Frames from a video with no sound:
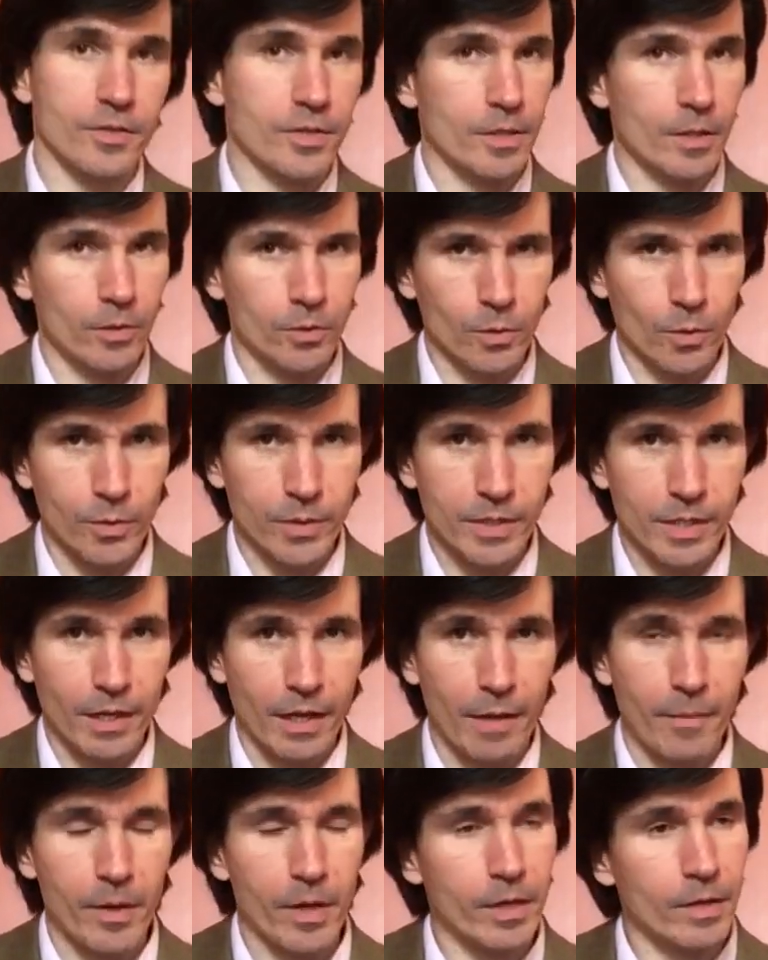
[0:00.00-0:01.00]
So not all the
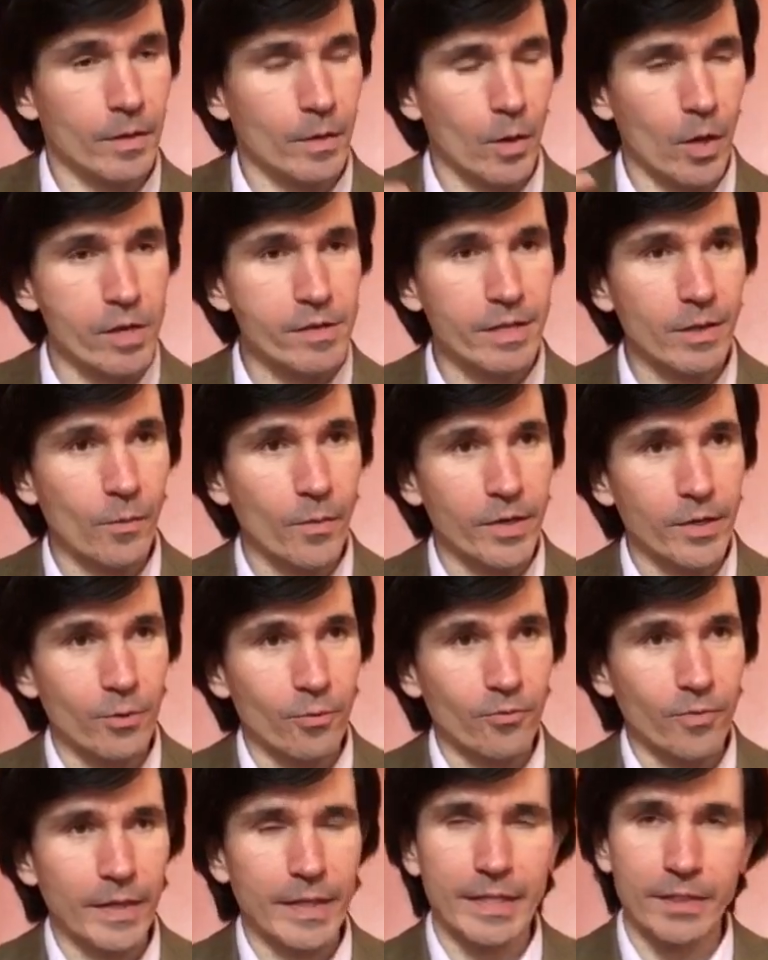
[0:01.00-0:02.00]
time, and only when you're
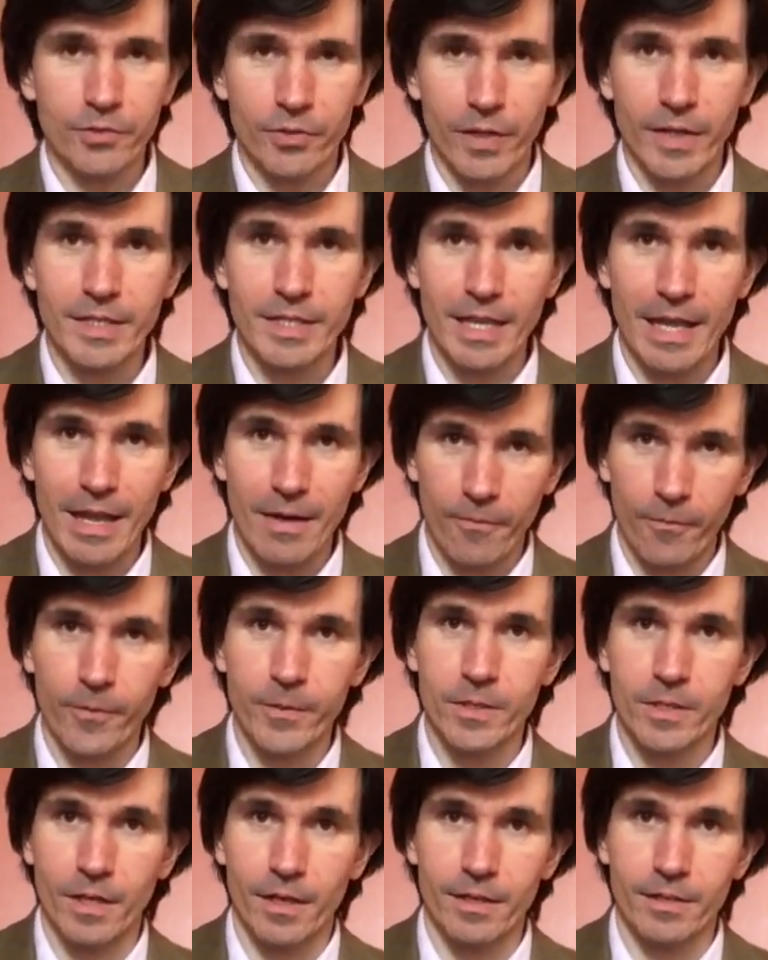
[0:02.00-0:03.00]
really trying to
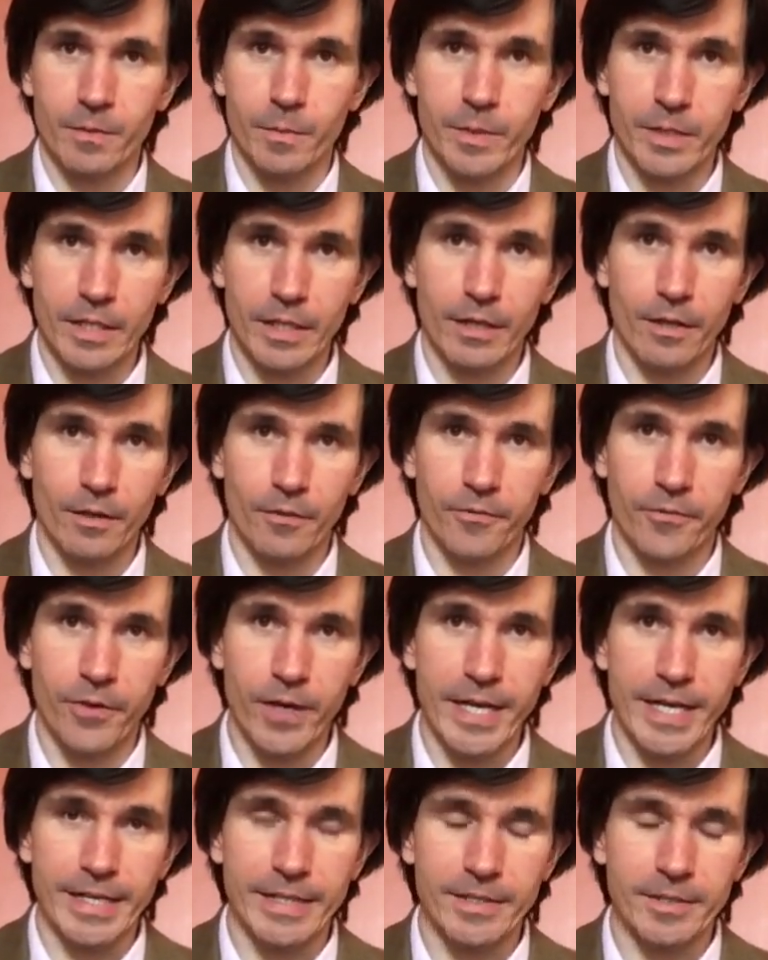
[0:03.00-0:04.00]
emphasise a particular
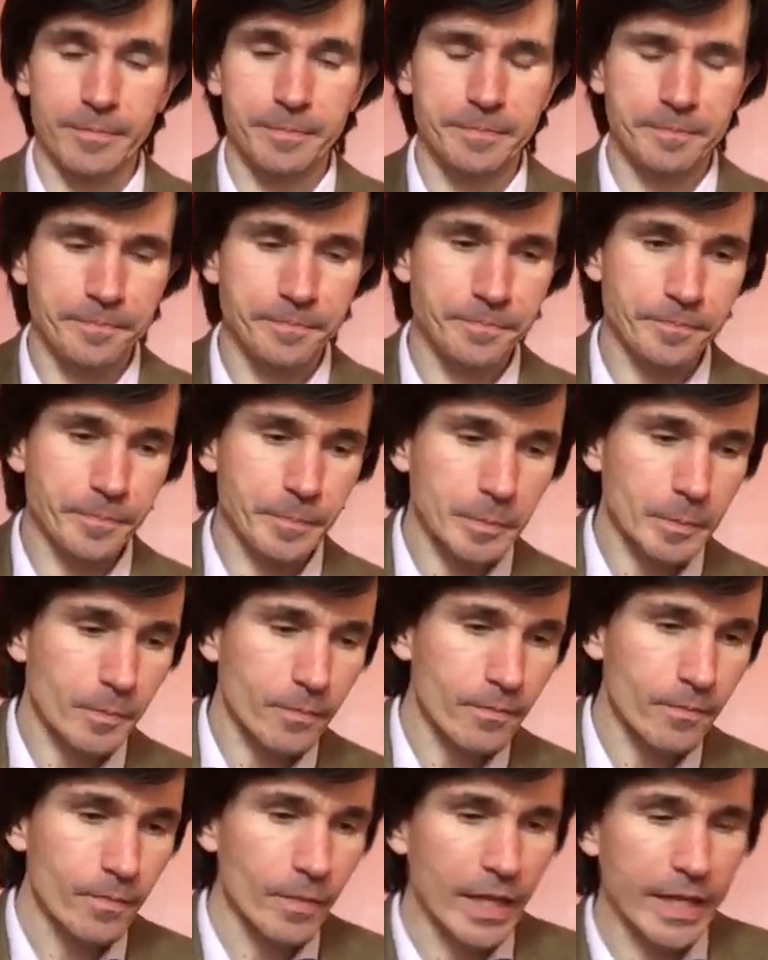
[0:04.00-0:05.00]
phrase.
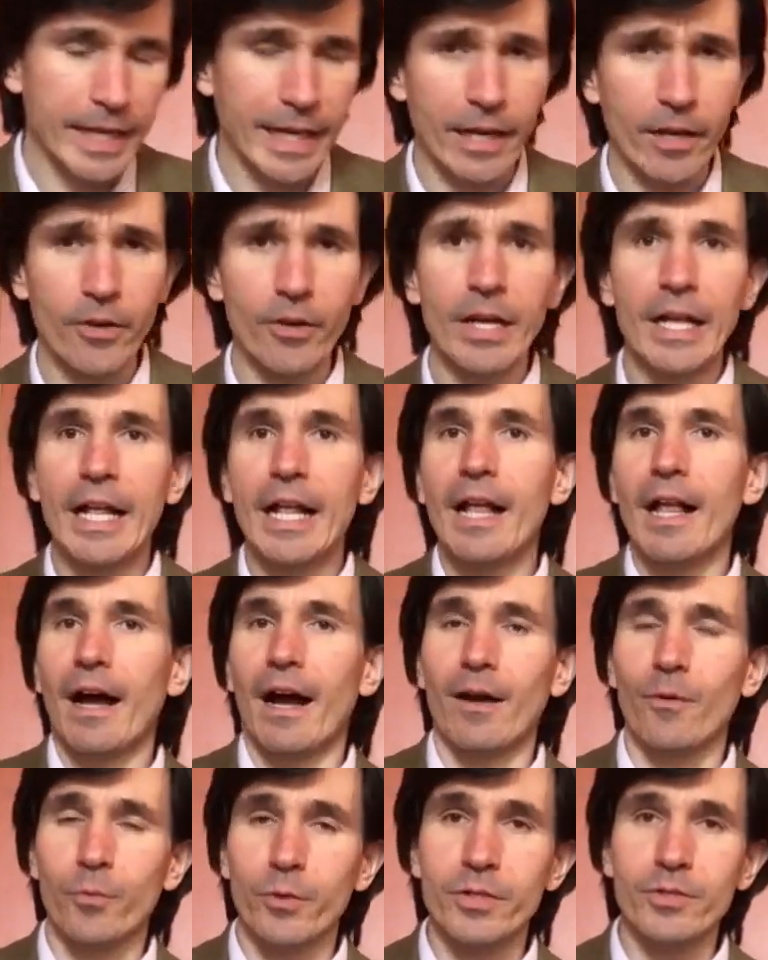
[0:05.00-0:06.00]
Now,
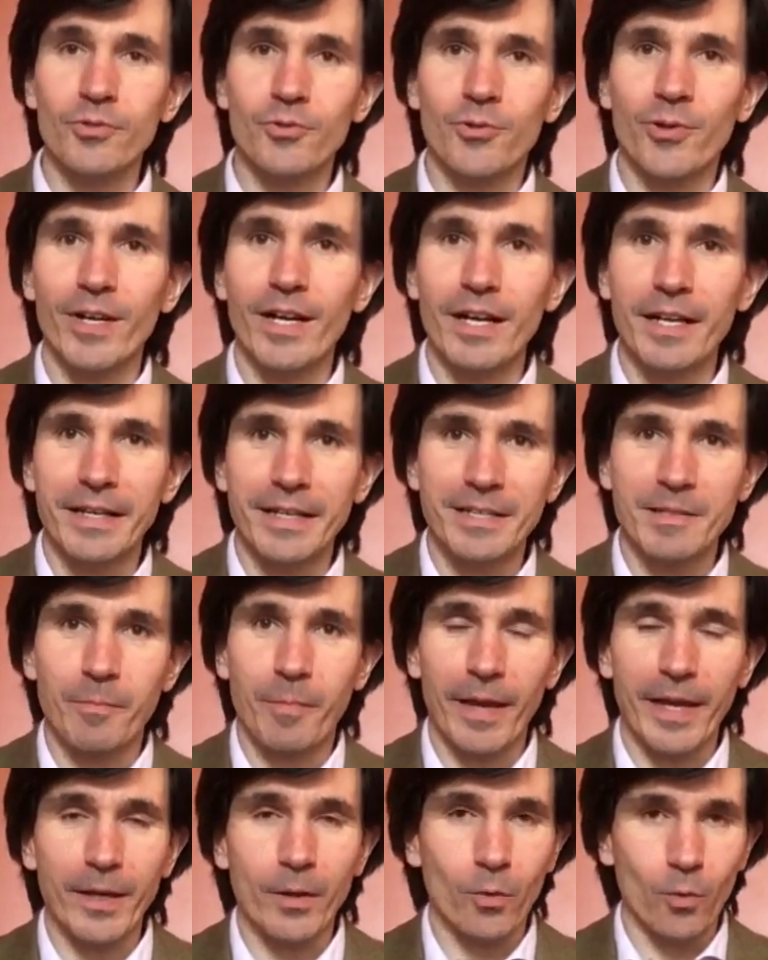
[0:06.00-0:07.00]
I wouldn't try and
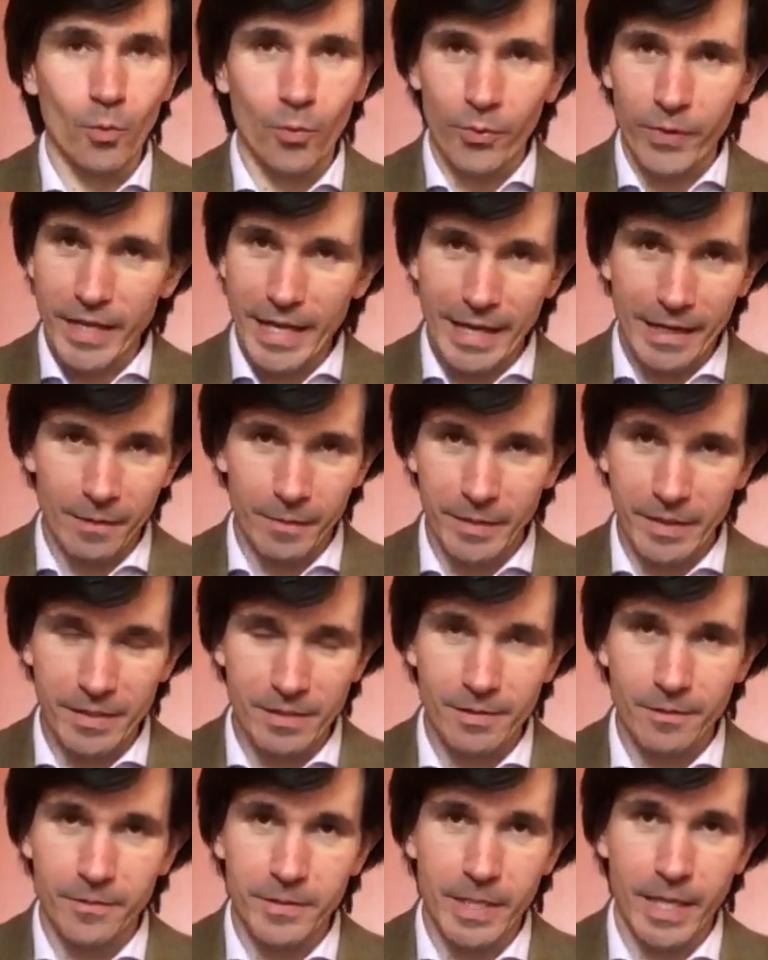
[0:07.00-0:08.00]
explain all the
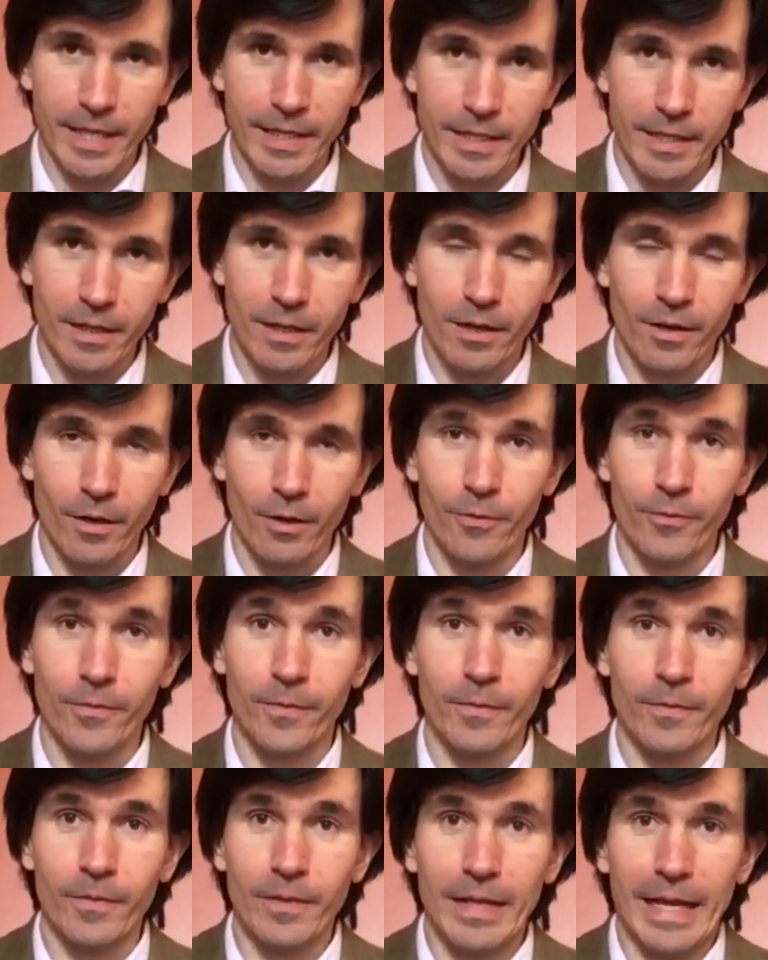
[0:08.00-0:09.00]
elements of technique of
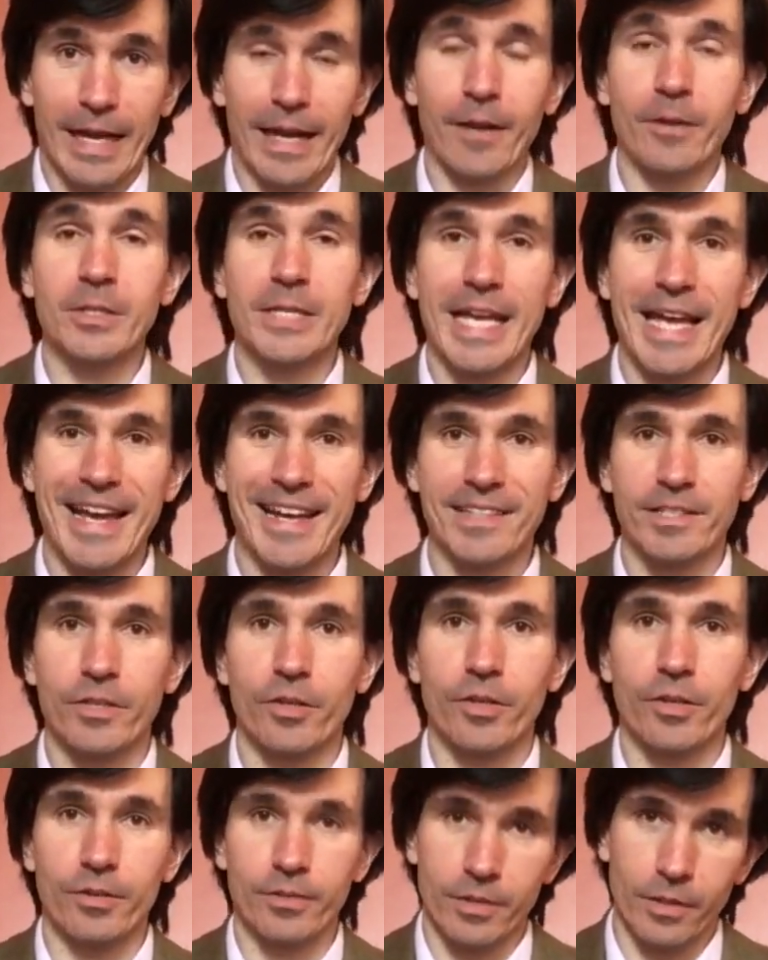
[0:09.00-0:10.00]
how to
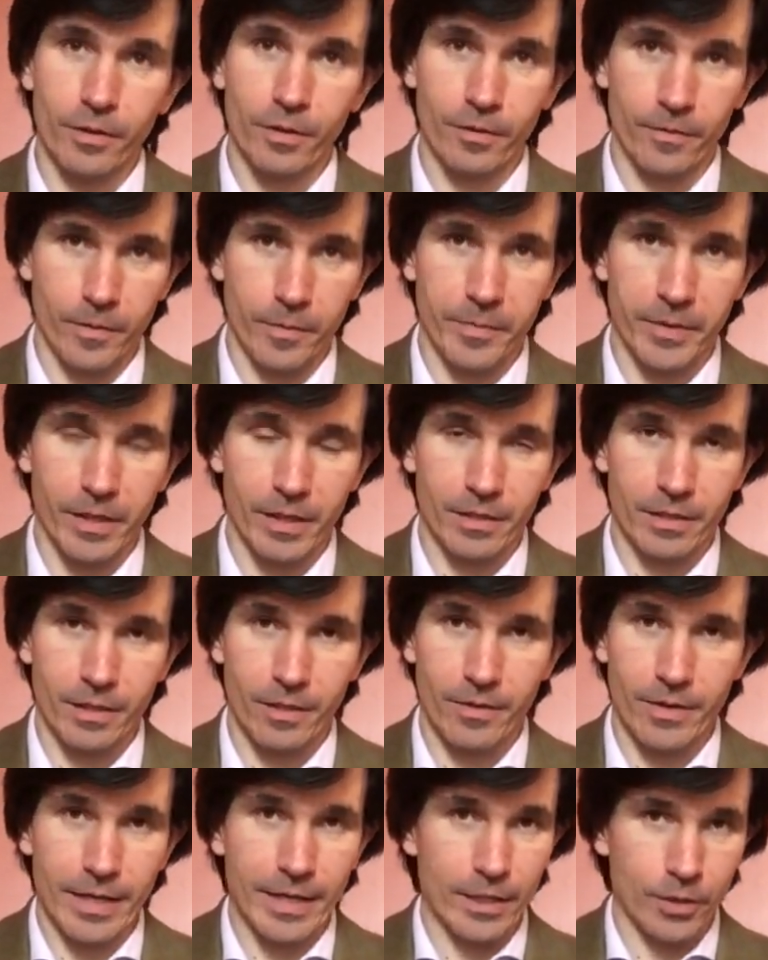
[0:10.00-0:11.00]
execute a good vibrato
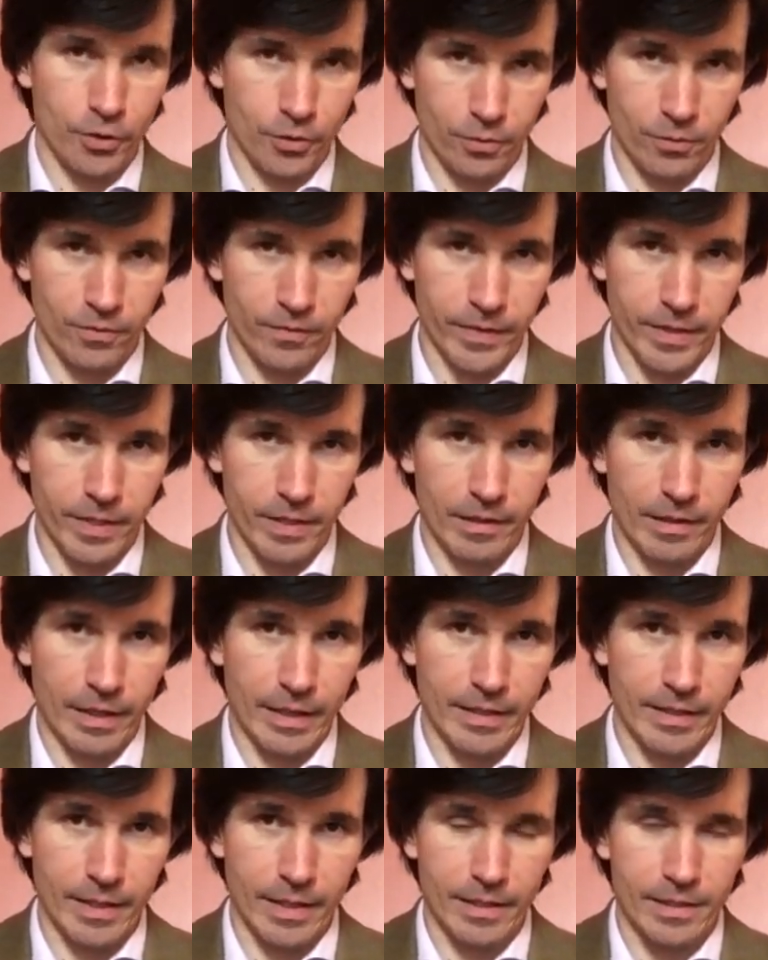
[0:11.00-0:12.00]
in a short video
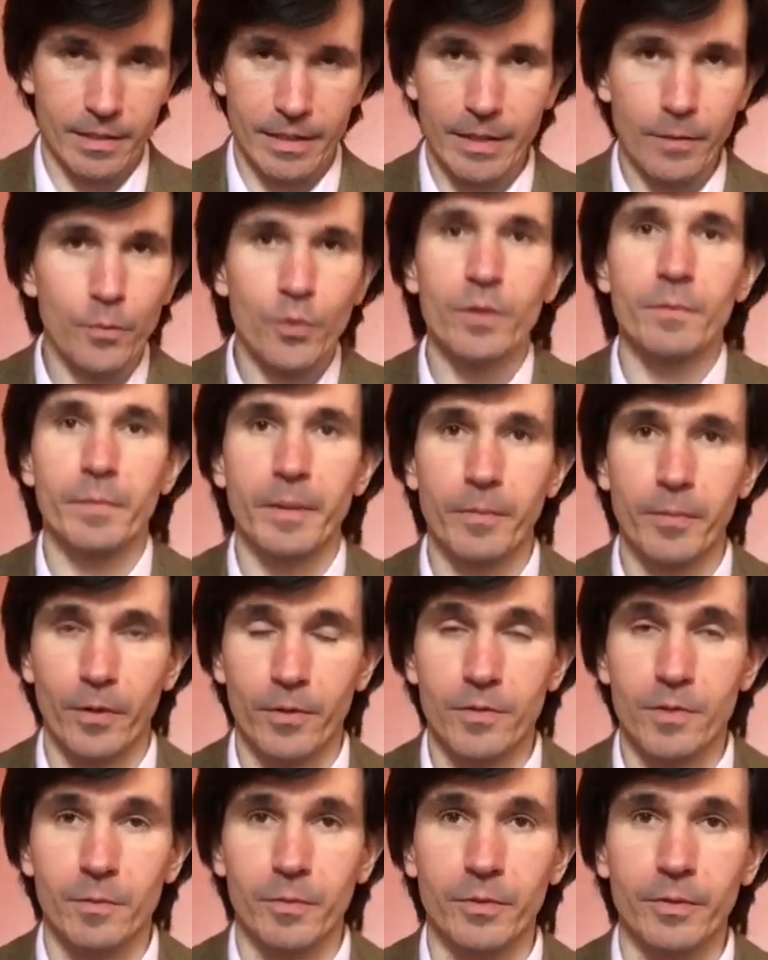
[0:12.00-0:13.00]
like this. It wouldn't be
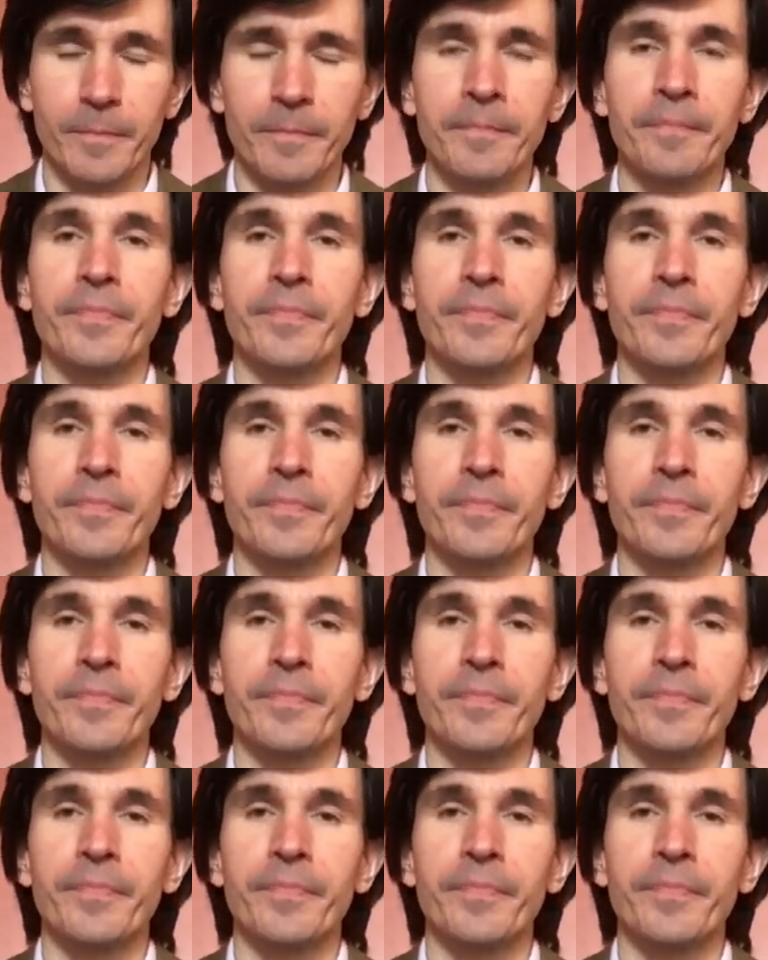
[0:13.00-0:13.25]
possible.